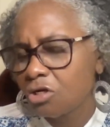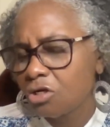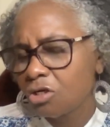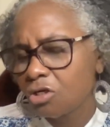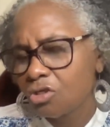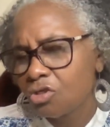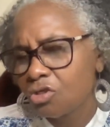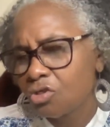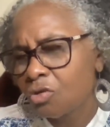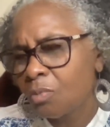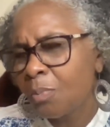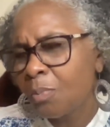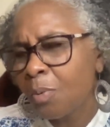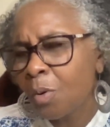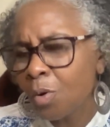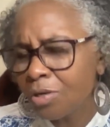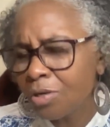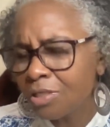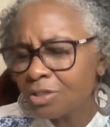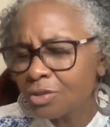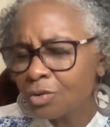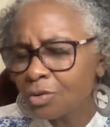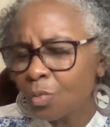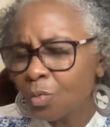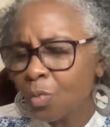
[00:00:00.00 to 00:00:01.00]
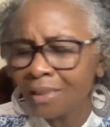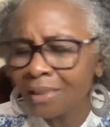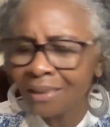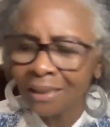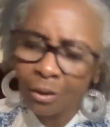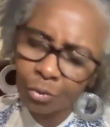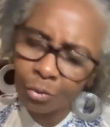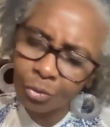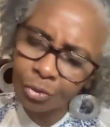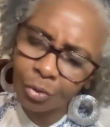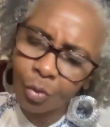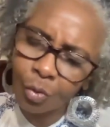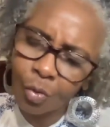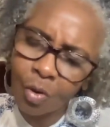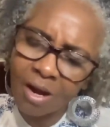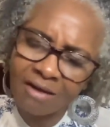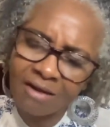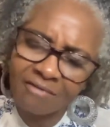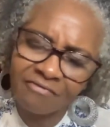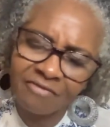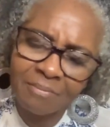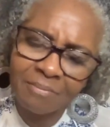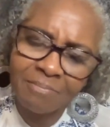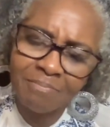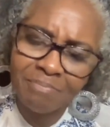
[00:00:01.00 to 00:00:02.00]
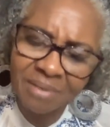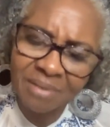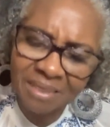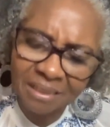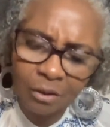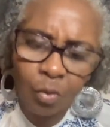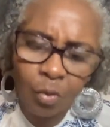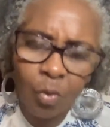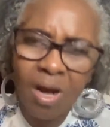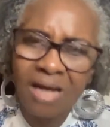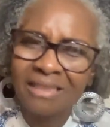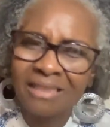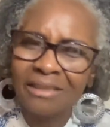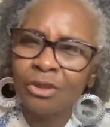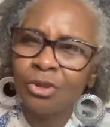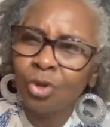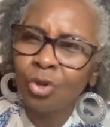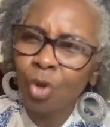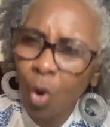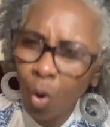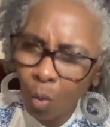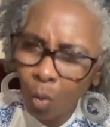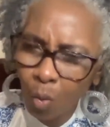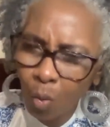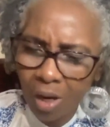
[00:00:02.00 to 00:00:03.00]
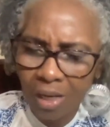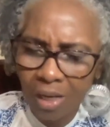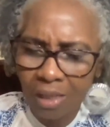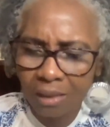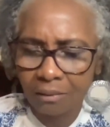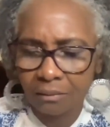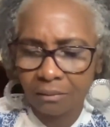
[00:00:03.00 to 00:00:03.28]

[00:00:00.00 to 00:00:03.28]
Suppose one of you want to build one tower.